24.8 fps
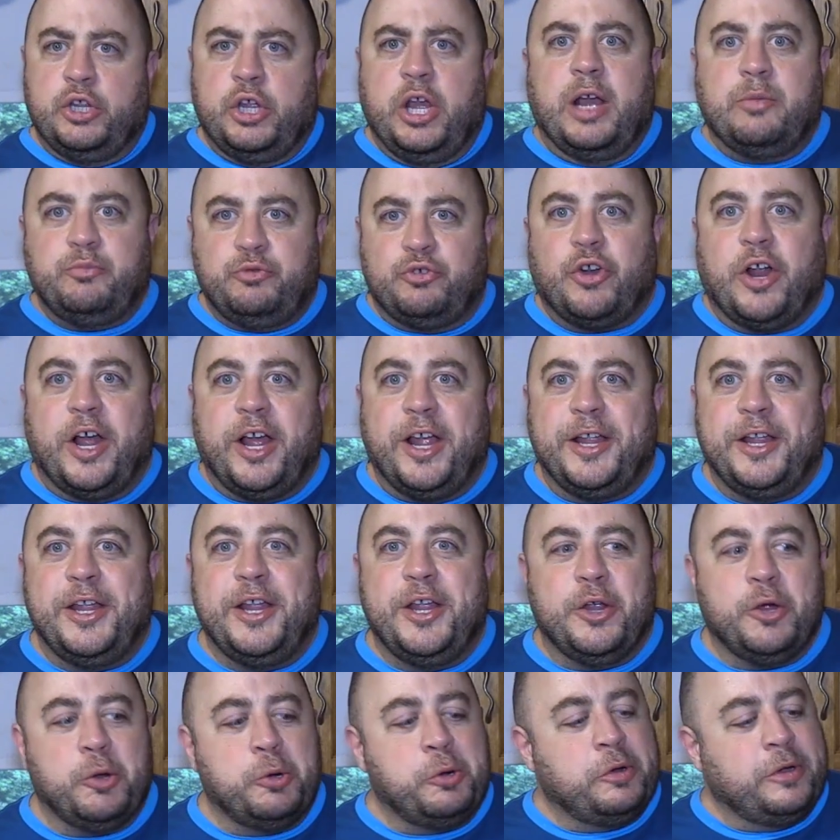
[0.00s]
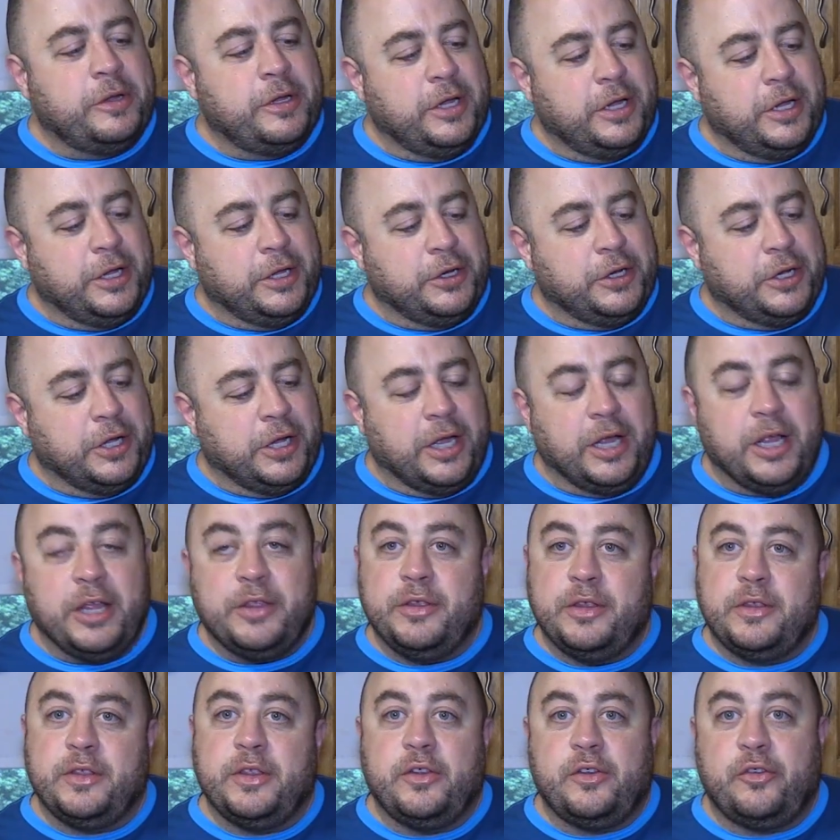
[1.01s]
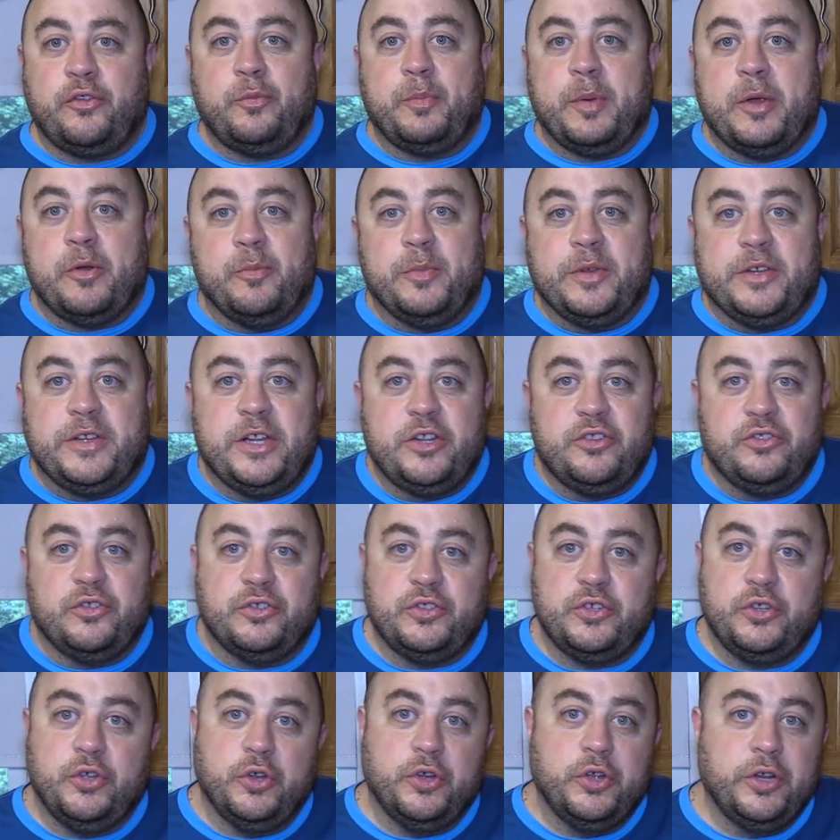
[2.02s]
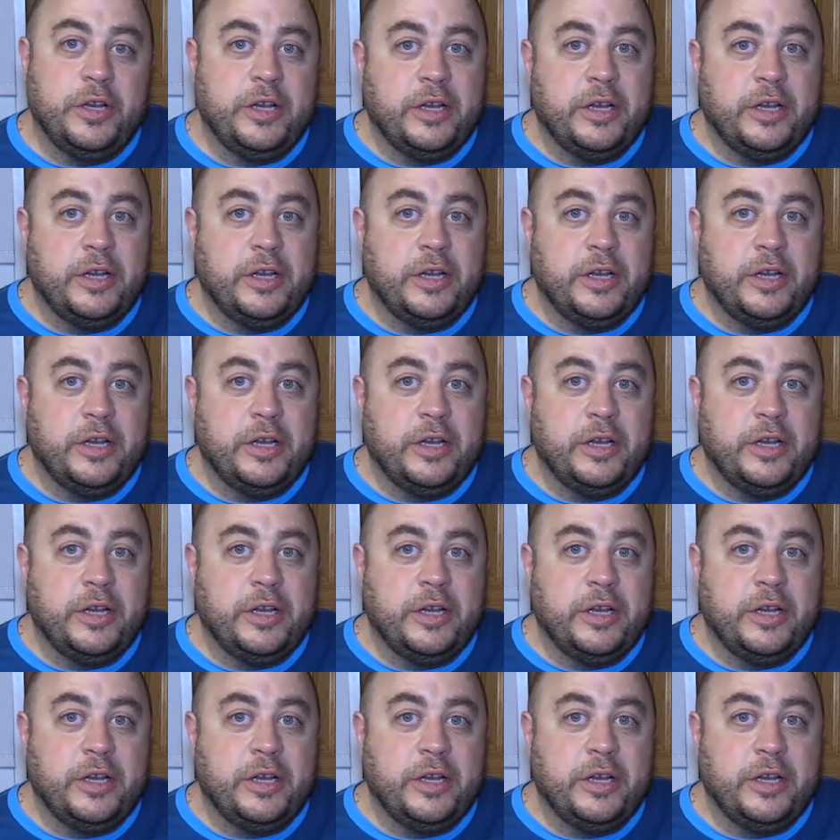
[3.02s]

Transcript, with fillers: I'm trying here, and uh, I think the experimentation is good